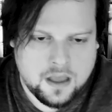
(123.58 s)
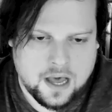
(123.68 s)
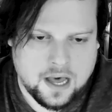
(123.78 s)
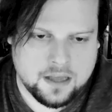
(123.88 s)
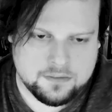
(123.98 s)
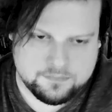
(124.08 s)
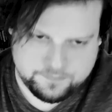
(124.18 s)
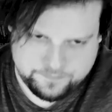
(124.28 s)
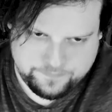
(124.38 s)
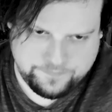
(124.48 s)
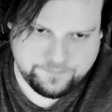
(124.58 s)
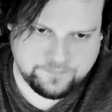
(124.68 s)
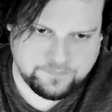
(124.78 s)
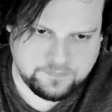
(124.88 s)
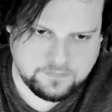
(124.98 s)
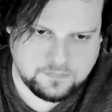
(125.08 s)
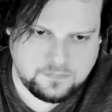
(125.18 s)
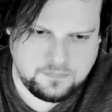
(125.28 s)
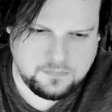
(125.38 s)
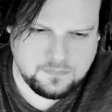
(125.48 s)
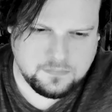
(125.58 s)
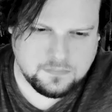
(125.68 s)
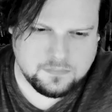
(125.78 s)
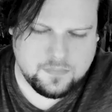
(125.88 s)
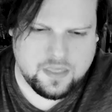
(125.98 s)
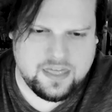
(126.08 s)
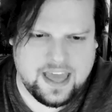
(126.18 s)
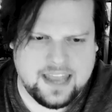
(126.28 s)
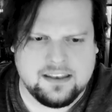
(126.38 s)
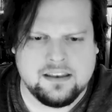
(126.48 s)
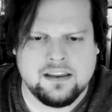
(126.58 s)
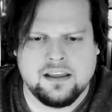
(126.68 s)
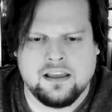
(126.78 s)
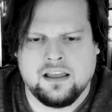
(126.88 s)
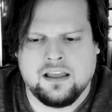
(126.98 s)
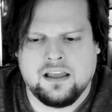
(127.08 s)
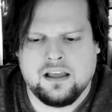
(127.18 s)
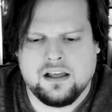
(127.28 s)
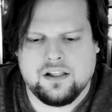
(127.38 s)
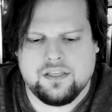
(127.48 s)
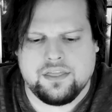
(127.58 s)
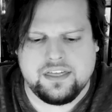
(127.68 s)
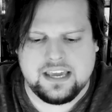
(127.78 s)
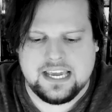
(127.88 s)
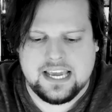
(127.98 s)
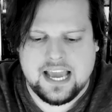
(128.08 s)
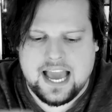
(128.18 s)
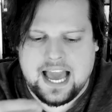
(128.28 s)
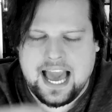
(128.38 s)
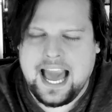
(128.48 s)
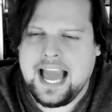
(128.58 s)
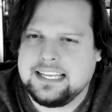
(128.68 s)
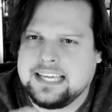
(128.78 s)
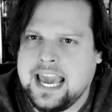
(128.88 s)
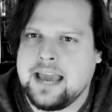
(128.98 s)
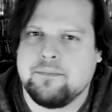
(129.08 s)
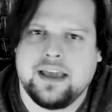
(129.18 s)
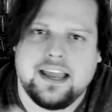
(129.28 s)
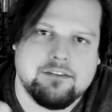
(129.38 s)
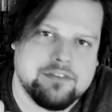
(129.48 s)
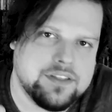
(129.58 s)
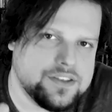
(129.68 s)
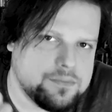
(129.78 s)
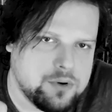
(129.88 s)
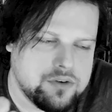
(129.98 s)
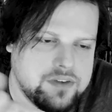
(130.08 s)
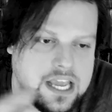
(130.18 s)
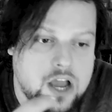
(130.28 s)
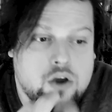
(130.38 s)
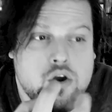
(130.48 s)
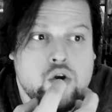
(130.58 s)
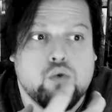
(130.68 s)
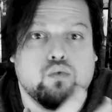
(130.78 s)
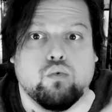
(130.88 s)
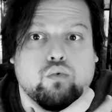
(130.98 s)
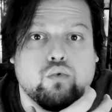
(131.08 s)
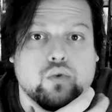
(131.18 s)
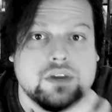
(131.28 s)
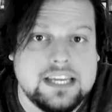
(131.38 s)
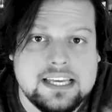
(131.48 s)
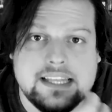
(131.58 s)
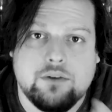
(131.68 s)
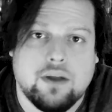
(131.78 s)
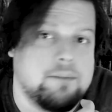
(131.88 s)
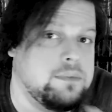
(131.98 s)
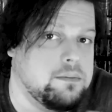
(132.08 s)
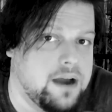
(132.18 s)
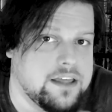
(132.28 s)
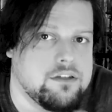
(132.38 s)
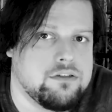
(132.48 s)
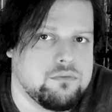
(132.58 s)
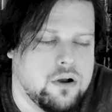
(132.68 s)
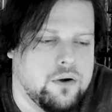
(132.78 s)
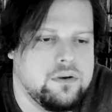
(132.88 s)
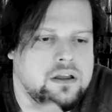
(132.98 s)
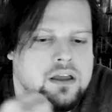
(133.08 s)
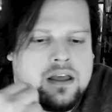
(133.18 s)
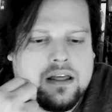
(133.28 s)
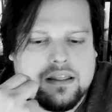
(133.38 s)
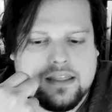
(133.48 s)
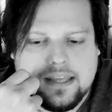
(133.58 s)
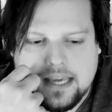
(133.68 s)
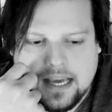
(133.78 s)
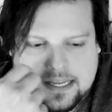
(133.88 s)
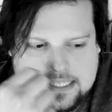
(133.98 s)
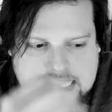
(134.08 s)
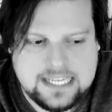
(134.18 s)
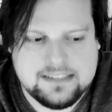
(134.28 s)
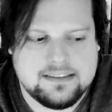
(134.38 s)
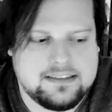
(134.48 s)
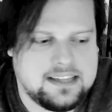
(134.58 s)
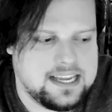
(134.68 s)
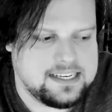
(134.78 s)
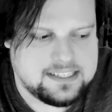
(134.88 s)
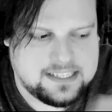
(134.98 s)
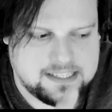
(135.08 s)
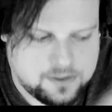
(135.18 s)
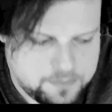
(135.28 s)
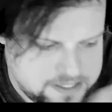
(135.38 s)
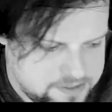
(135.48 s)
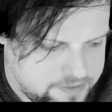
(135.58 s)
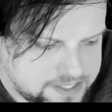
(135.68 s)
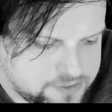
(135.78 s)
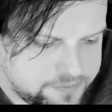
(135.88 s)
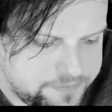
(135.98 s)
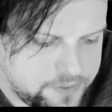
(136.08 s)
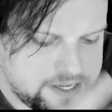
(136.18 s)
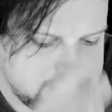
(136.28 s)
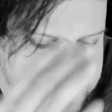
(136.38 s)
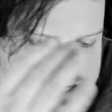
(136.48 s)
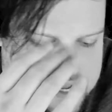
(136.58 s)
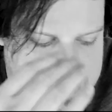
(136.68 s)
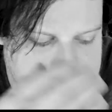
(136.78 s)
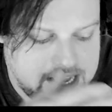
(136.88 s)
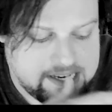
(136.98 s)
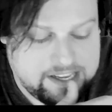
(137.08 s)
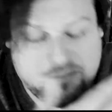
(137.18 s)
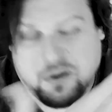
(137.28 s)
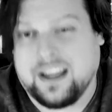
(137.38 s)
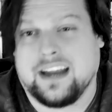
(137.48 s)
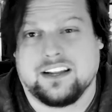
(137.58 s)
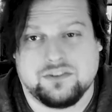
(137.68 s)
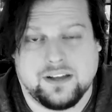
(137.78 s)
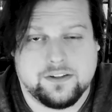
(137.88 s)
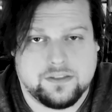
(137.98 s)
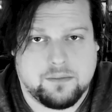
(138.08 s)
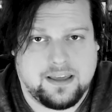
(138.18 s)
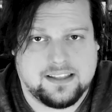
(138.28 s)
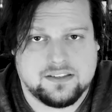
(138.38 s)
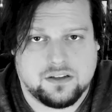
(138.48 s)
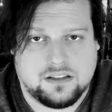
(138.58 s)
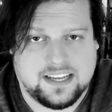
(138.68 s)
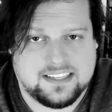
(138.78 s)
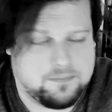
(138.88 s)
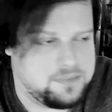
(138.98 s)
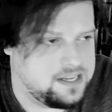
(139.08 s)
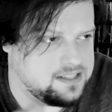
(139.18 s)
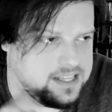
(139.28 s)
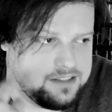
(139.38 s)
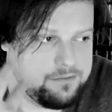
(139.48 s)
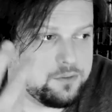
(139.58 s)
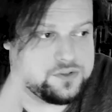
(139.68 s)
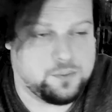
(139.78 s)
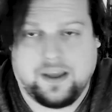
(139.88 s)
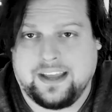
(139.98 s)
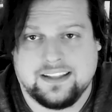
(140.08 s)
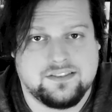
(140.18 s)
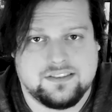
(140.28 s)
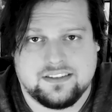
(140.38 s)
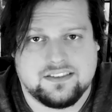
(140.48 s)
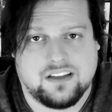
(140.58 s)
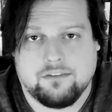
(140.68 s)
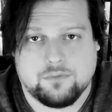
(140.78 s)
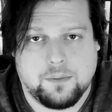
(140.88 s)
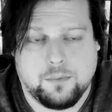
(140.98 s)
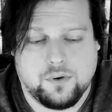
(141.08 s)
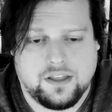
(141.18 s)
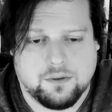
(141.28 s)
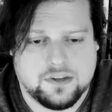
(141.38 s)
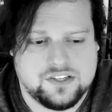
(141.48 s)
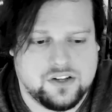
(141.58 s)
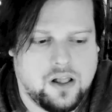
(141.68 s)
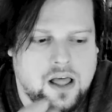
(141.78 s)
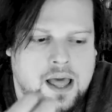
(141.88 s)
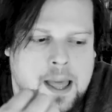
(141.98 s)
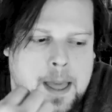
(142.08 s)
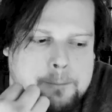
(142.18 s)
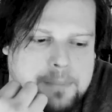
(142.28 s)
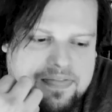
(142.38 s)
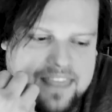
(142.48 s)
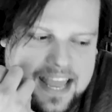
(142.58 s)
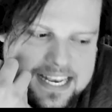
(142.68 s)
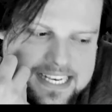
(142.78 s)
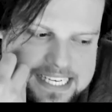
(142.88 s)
Um, then the ad campaign for this movie really grabbed me by the throat. The uh, teases to get to see little bits of extra footage, the idea of putting out a trailer that made this look like something like The Force Awakens, just a soft reboot of the original, but then